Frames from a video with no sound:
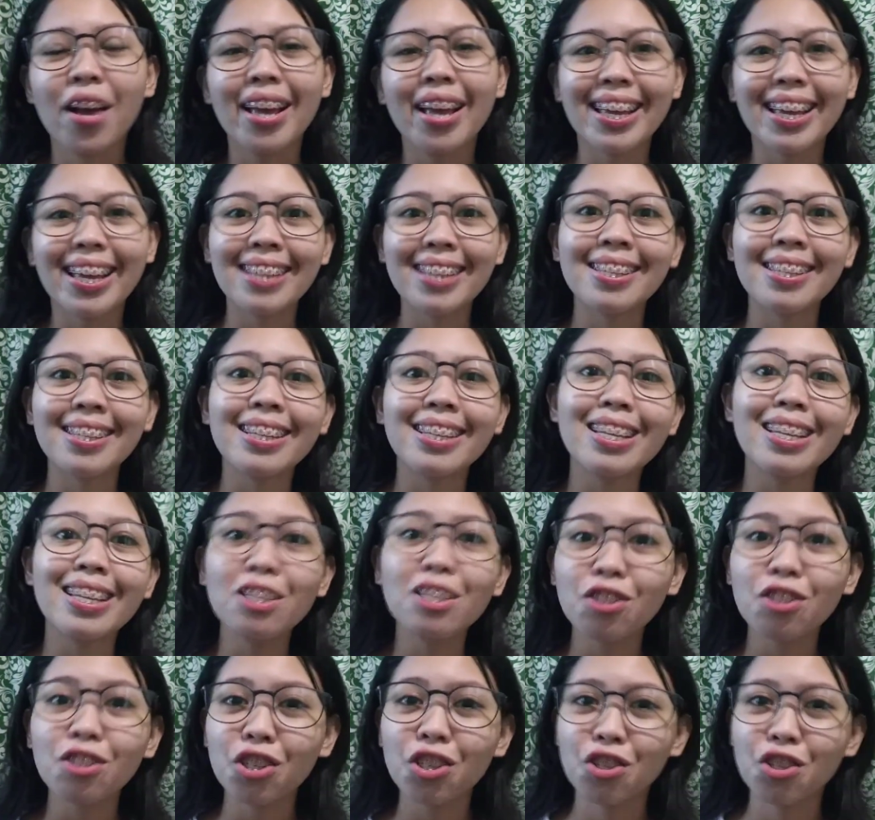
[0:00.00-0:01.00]
is an
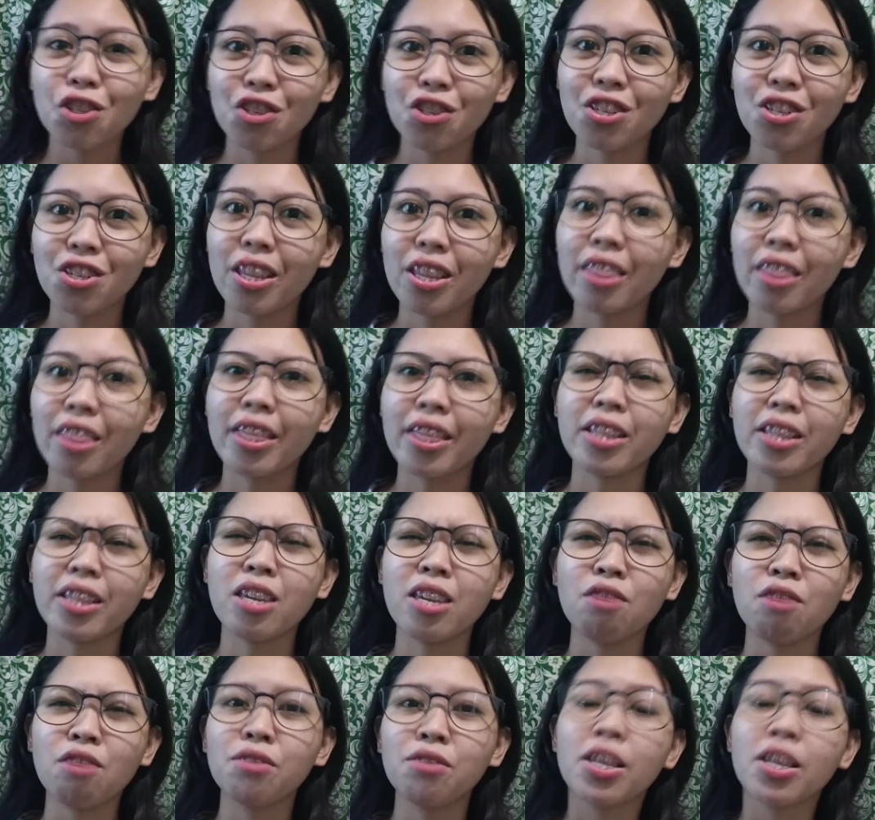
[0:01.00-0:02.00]
institution that
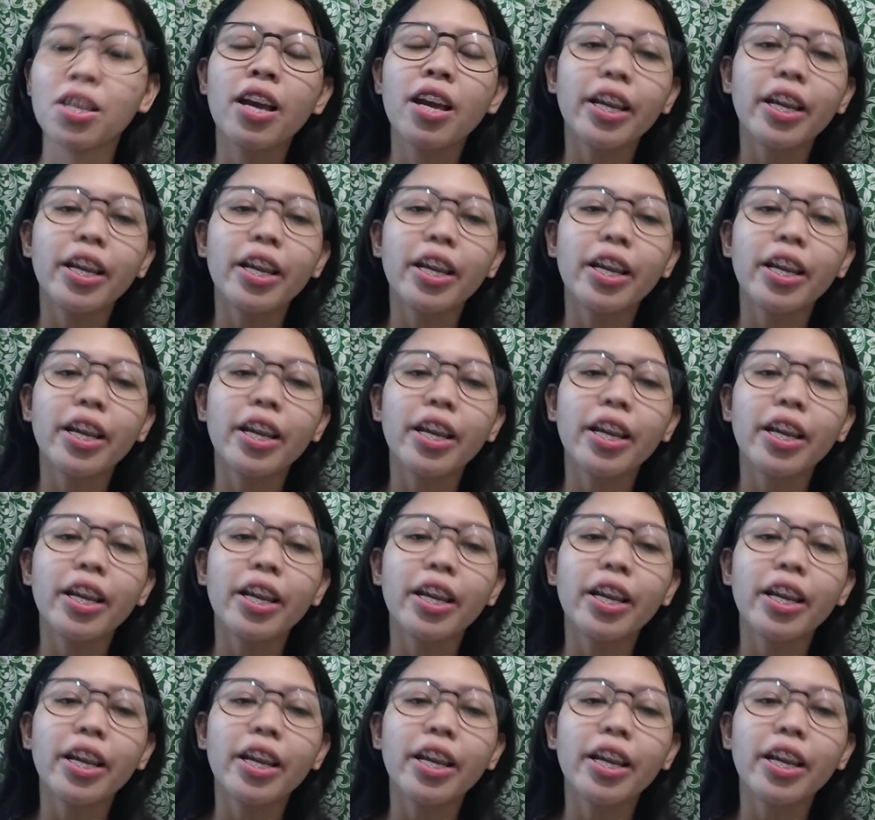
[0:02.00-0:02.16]
gives